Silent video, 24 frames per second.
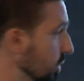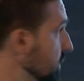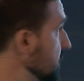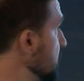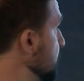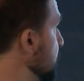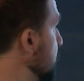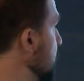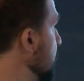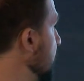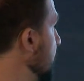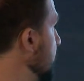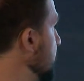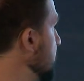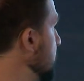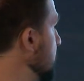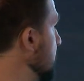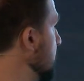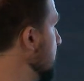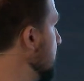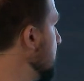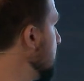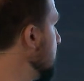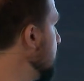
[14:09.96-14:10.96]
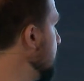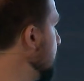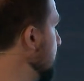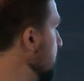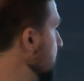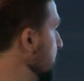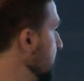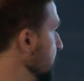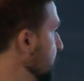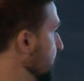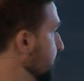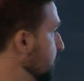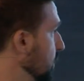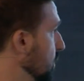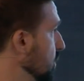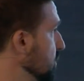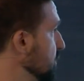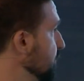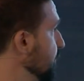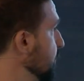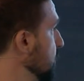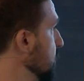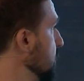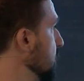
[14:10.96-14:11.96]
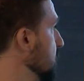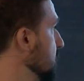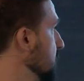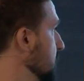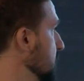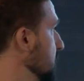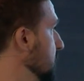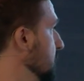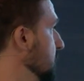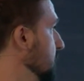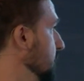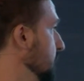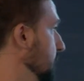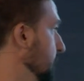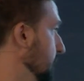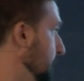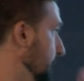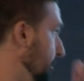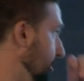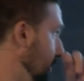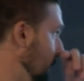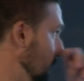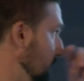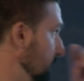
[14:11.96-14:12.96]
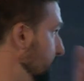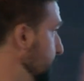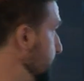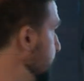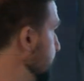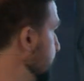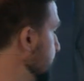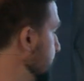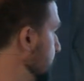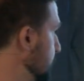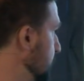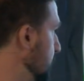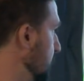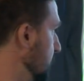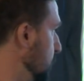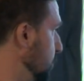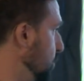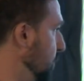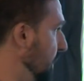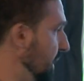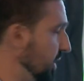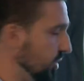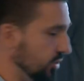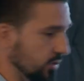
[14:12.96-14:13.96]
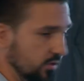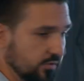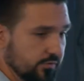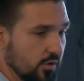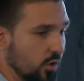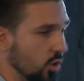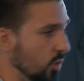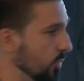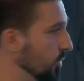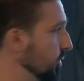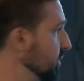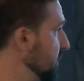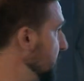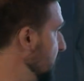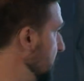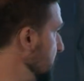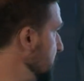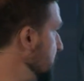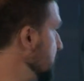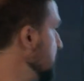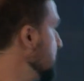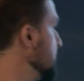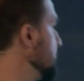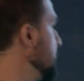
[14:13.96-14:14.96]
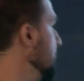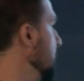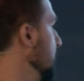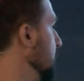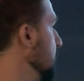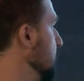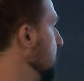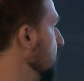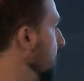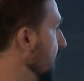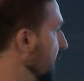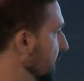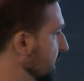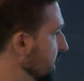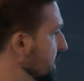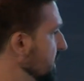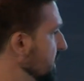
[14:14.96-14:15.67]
is providing built-in flows for automation of the common tasks like collecting